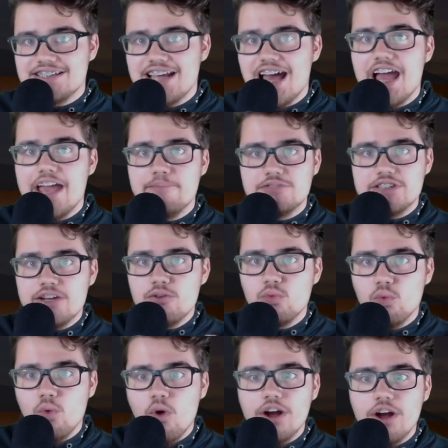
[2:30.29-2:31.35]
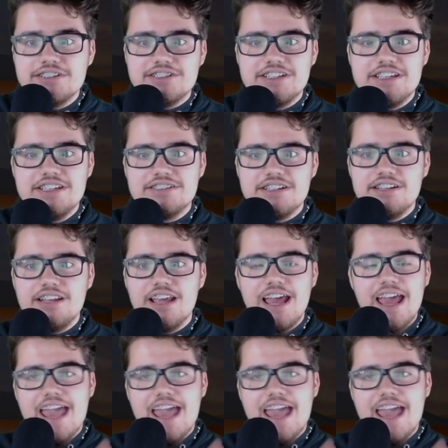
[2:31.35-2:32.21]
times in one season